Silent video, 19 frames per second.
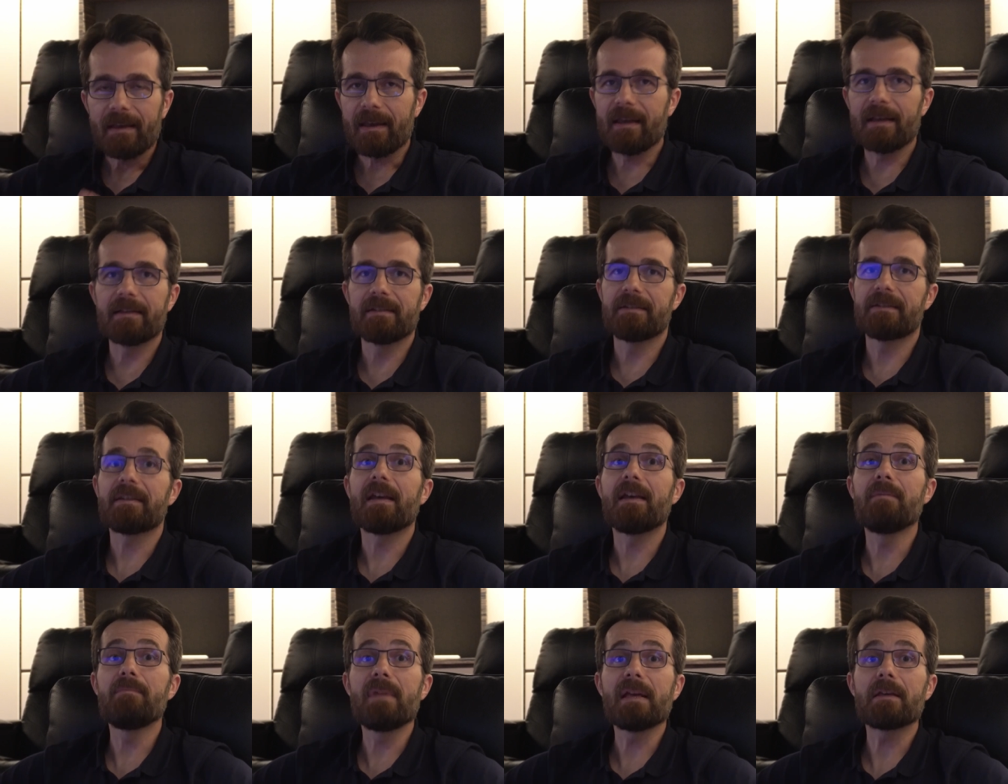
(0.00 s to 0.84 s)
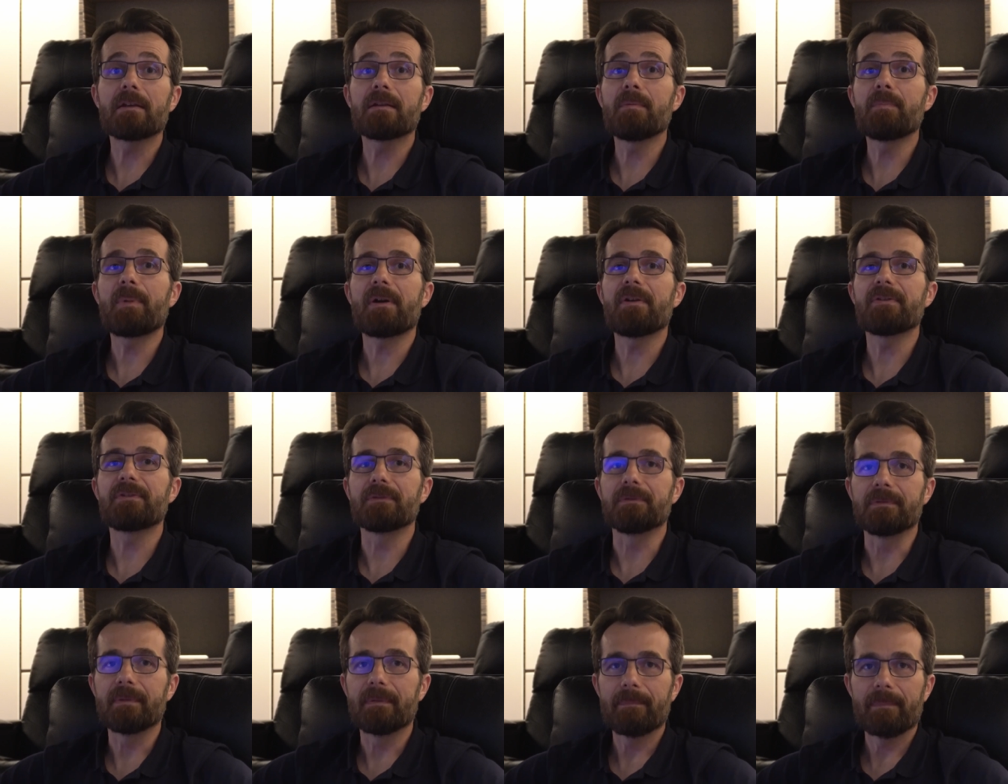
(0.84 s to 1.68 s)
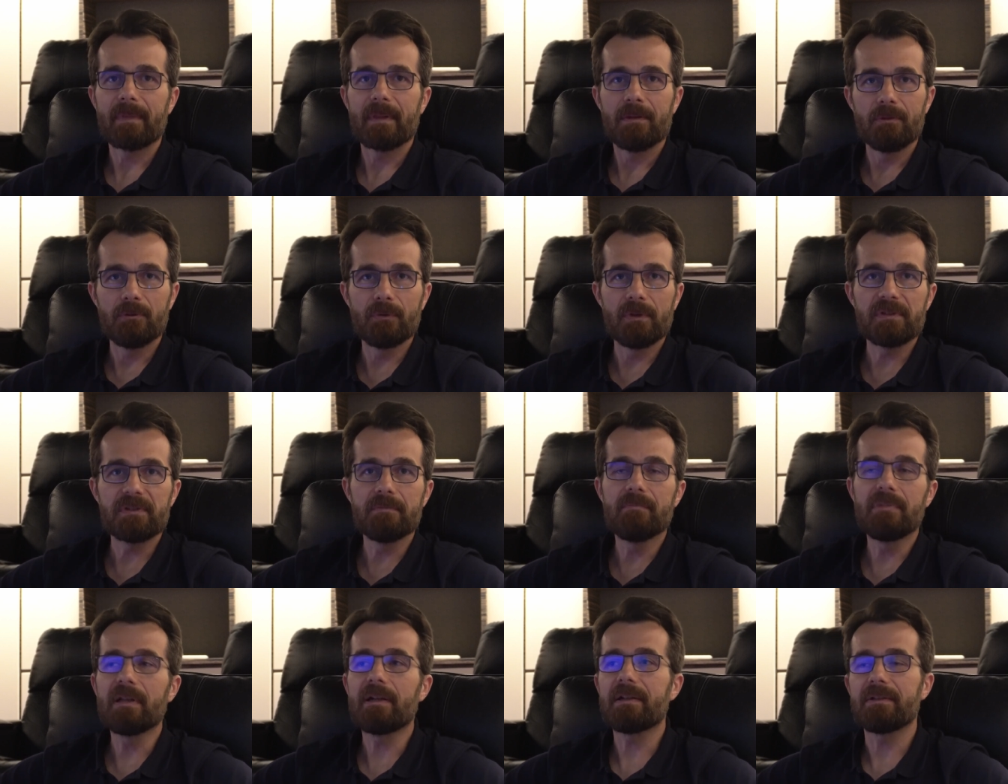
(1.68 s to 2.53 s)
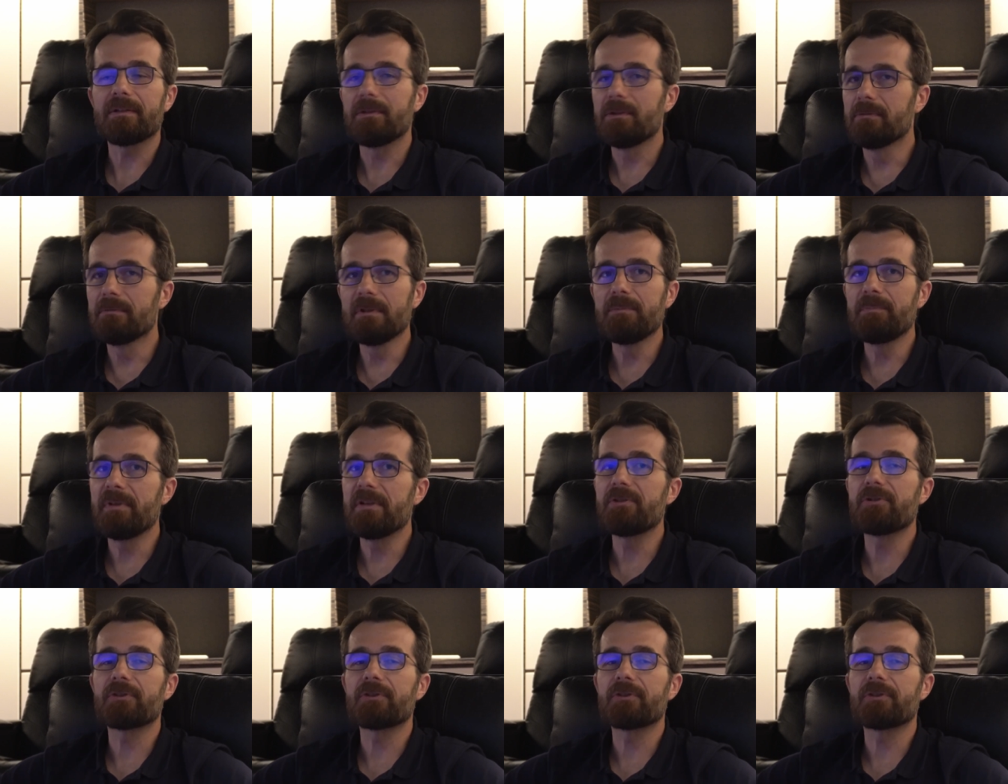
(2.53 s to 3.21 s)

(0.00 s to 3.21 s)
and and make a comparison. Do it in blind. You will be